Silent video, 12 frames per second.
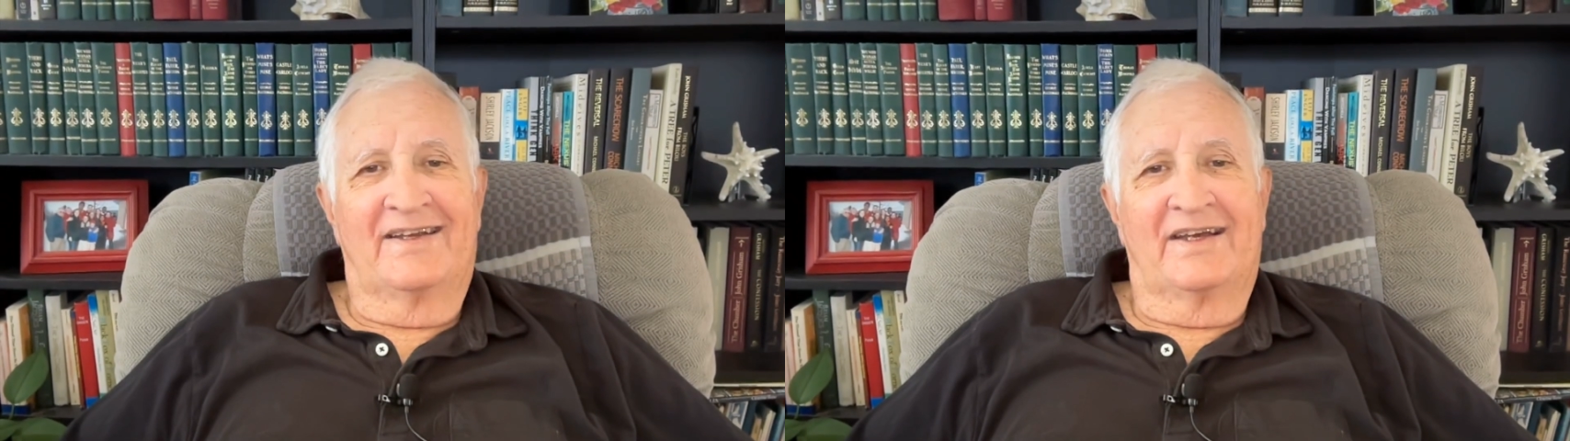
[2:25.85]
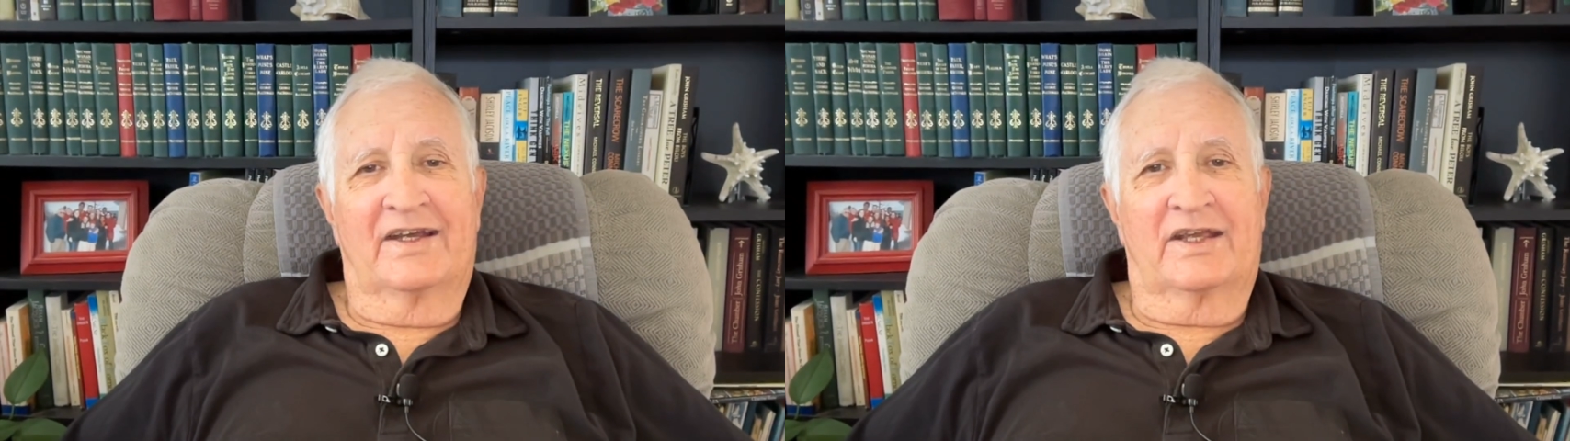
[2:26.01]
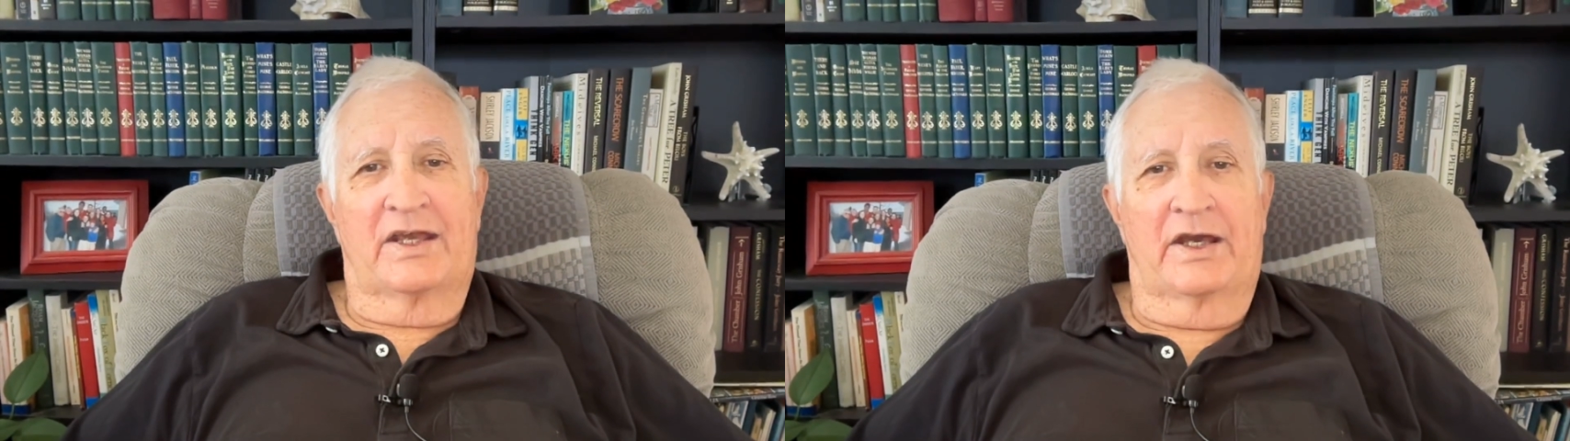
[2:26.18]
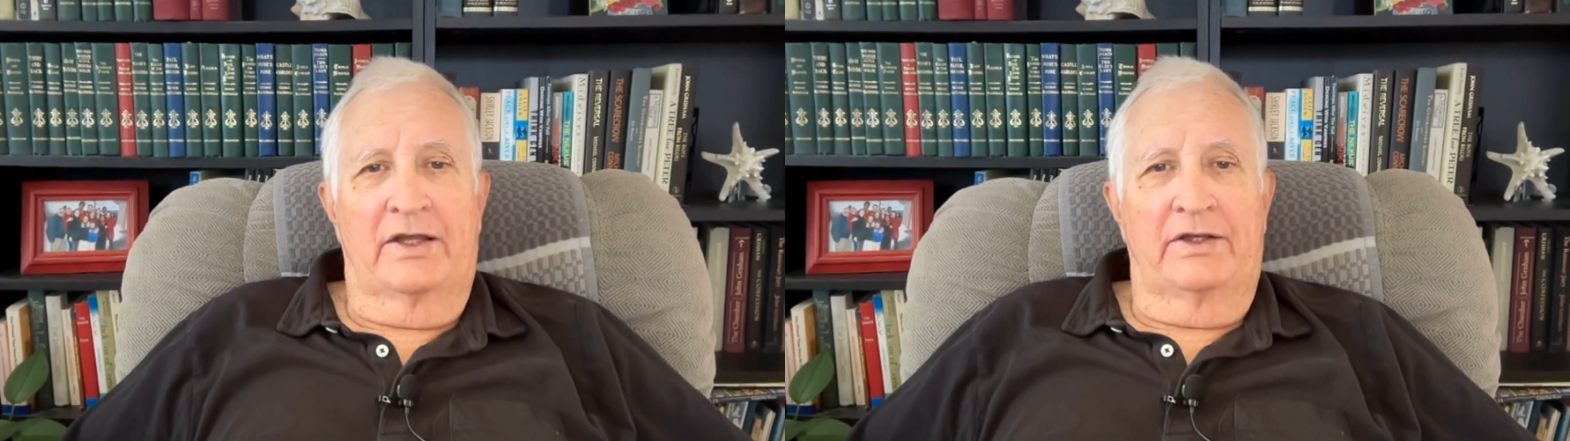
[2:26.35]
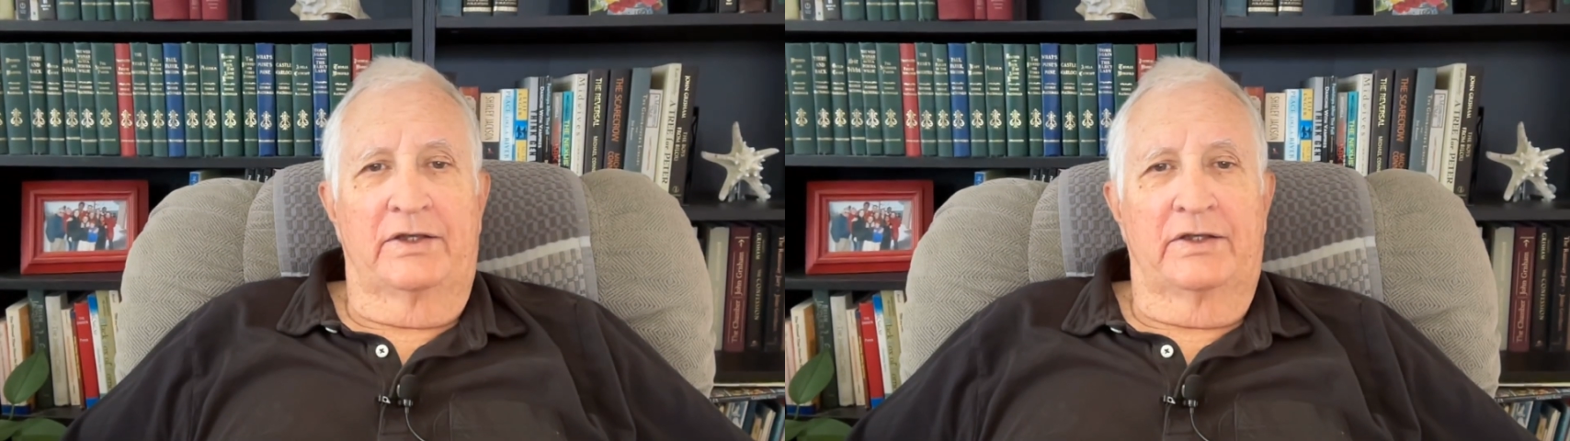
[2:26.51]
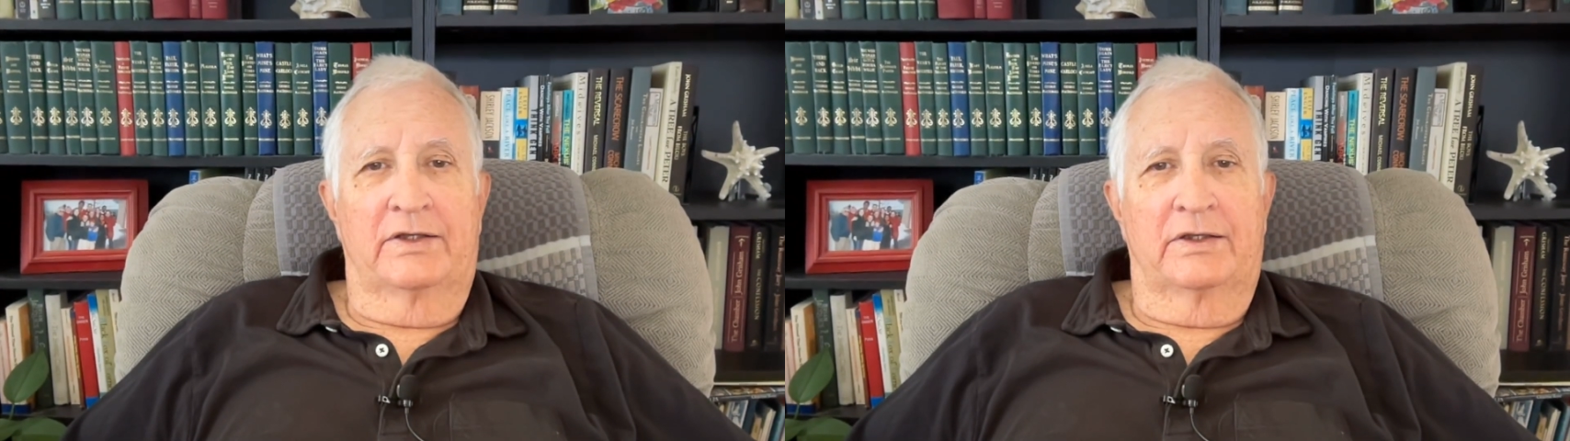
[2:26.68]
Again,
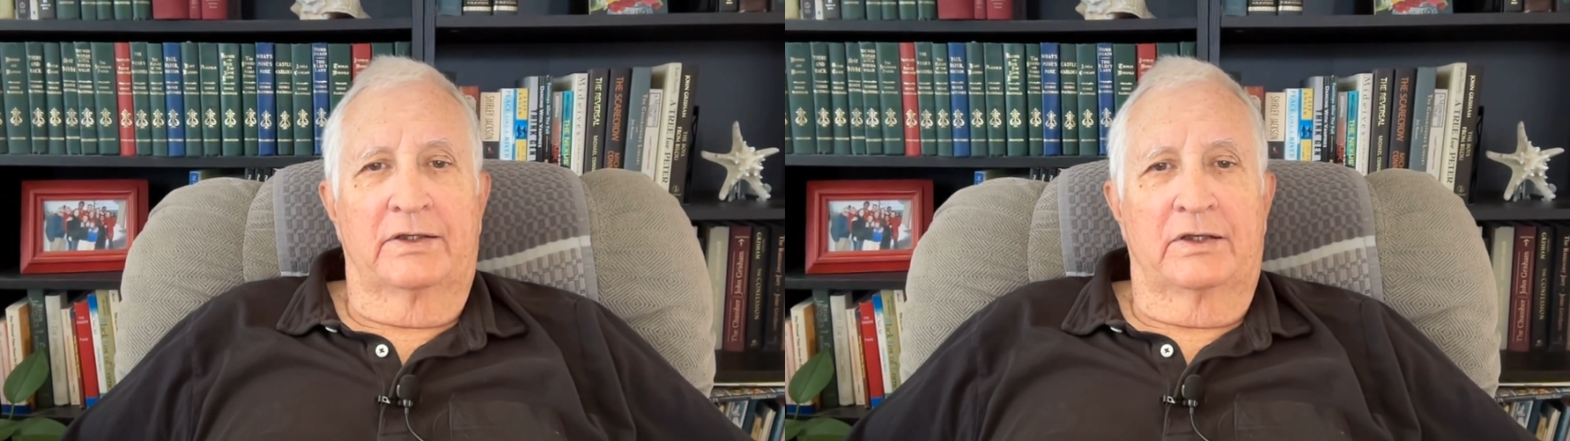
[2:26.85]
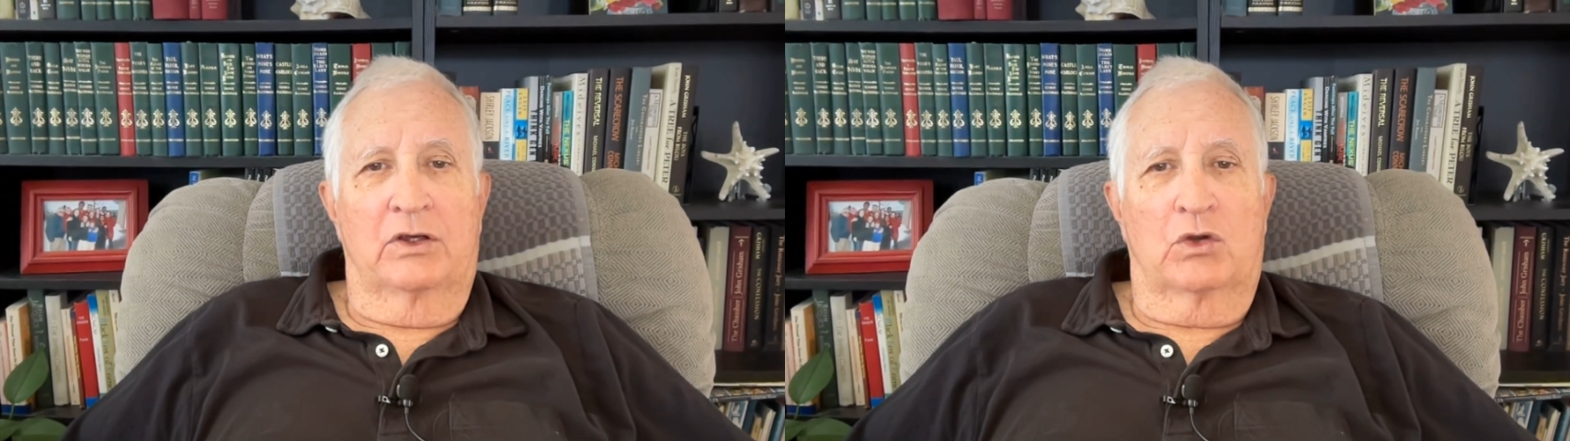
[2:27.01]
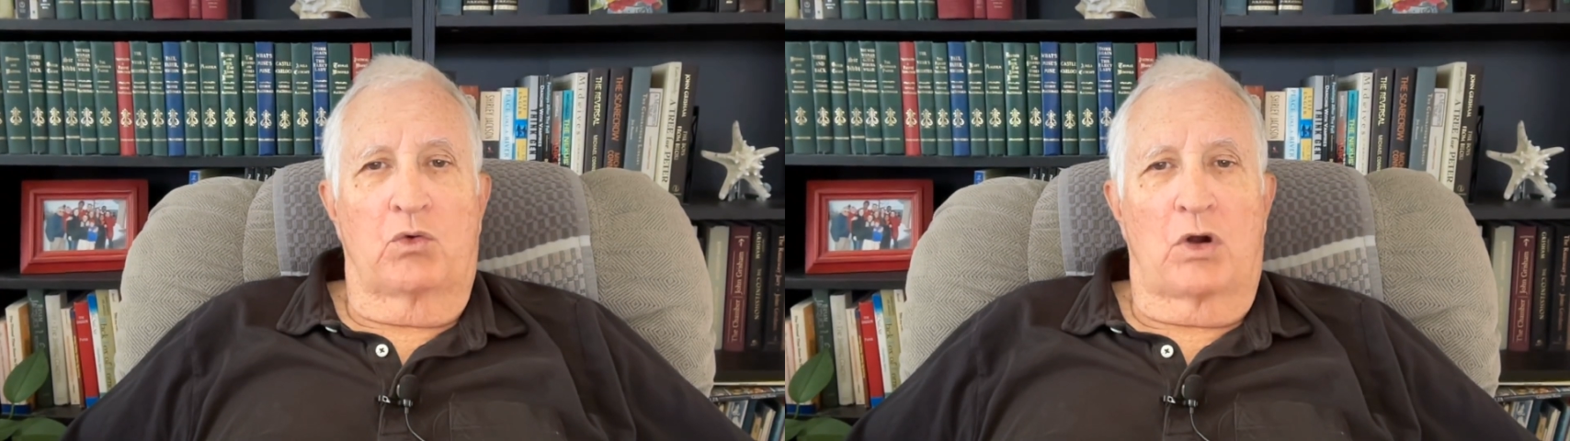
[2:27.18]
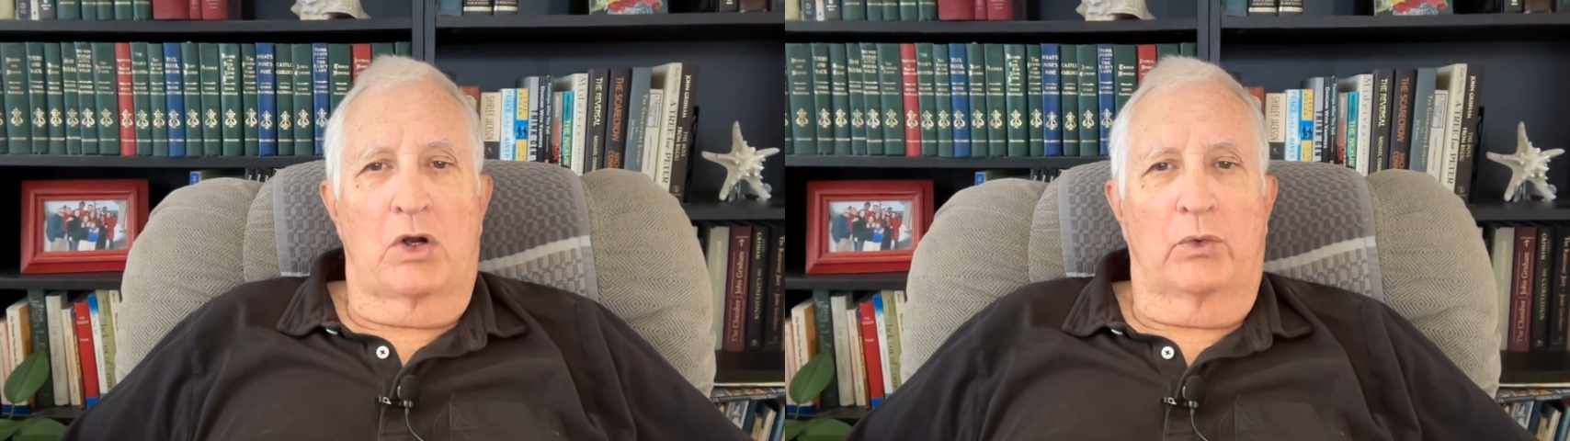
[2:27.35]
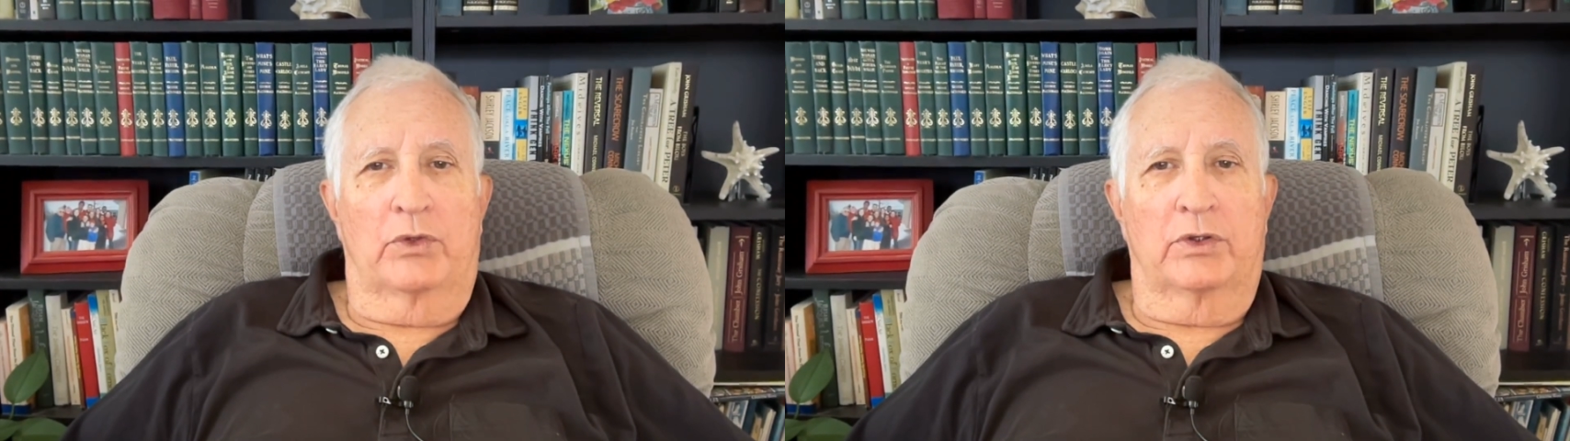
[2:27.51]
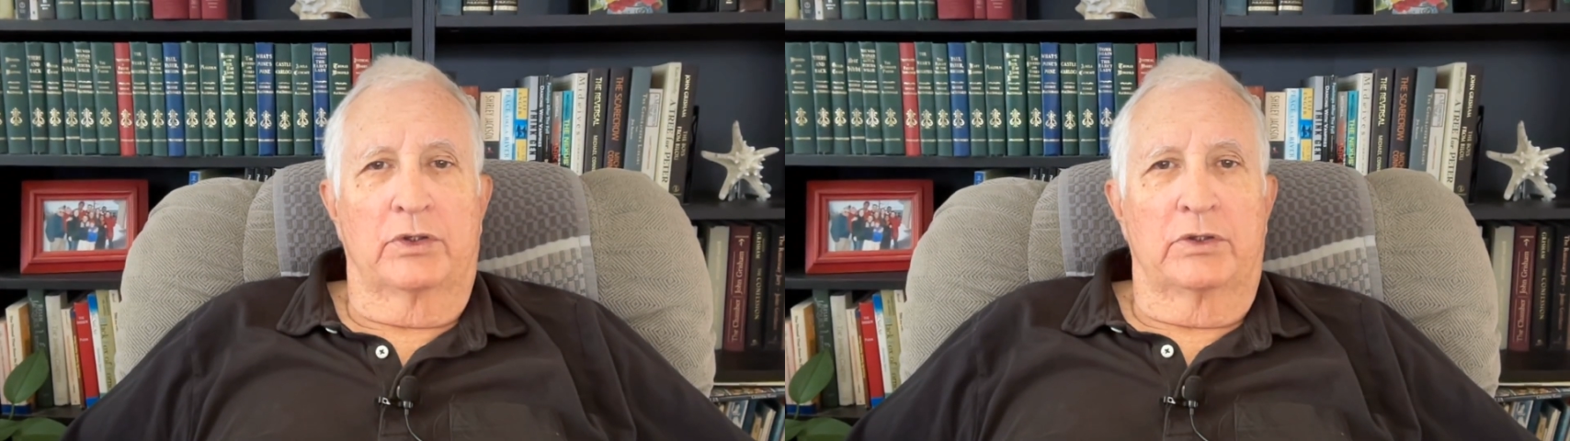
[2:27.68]

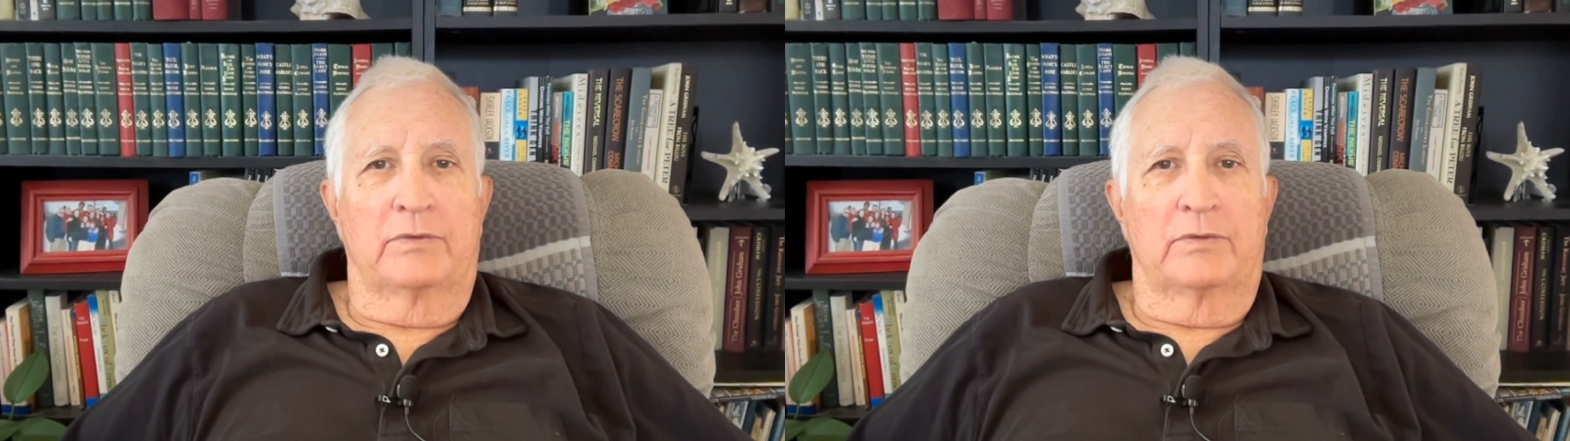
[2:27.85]
quote,